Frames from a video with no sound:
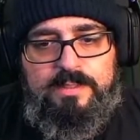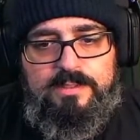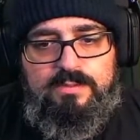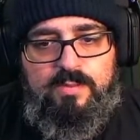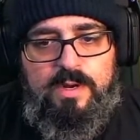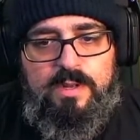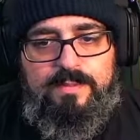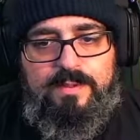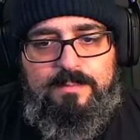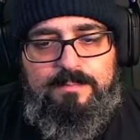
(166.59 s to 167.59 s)
That's where
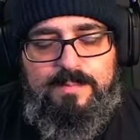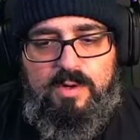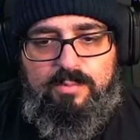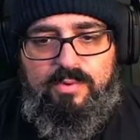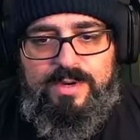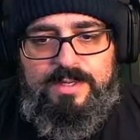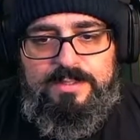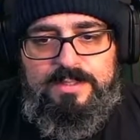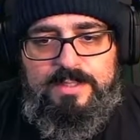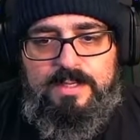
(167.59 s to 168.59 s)
the middle point
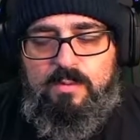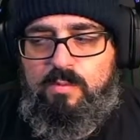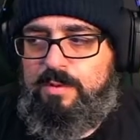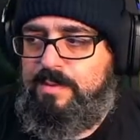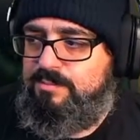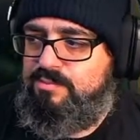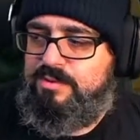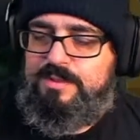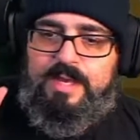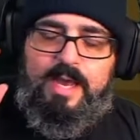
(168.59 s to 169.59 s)
is, where I'm going to
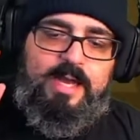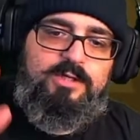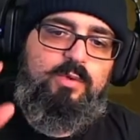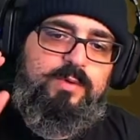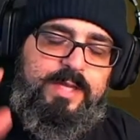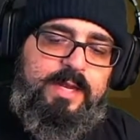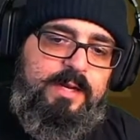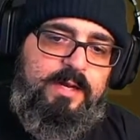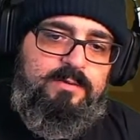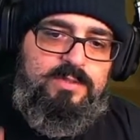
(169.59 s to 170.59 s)
put the actual
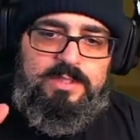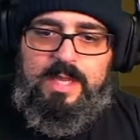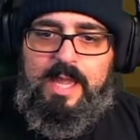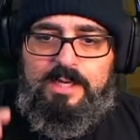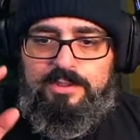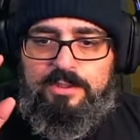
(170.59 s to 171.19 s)
gatehouse slash,